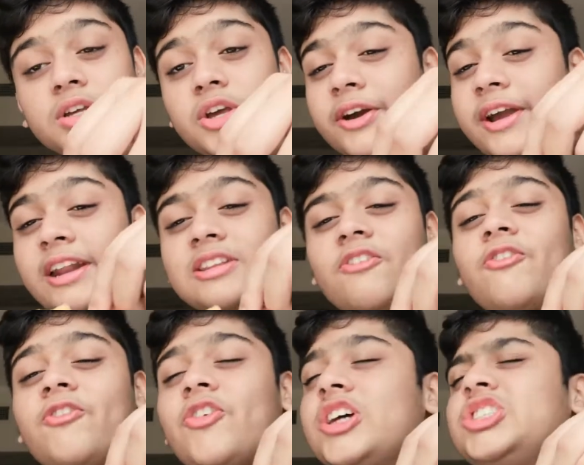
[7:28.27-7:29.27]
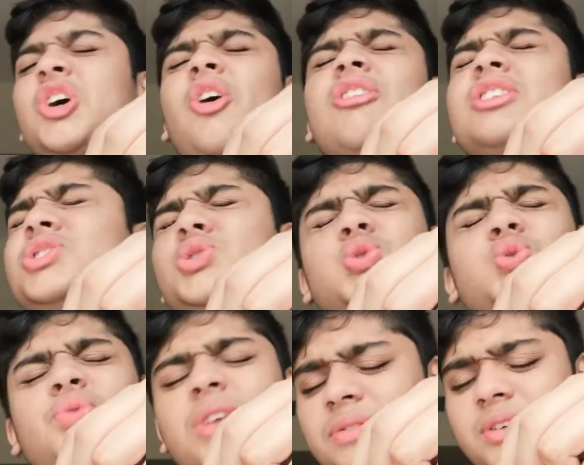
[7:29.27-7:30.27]
You're getting the fresh orange juice
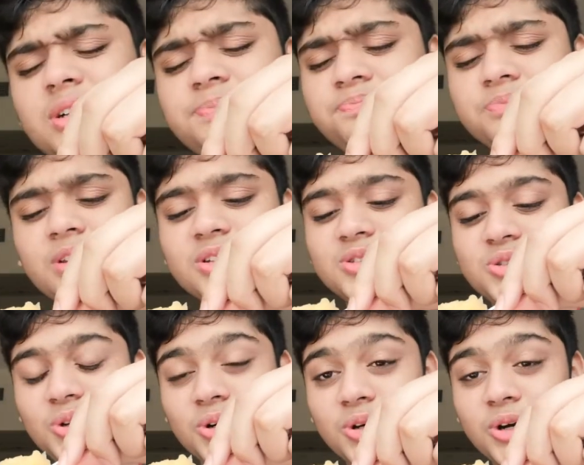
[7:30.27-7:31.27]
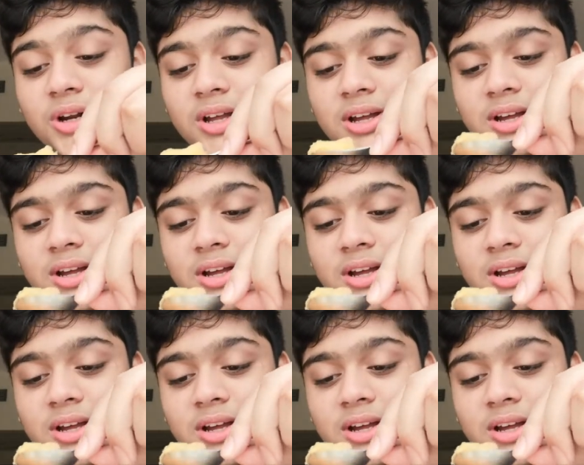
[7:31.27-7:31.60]
flavor. So good.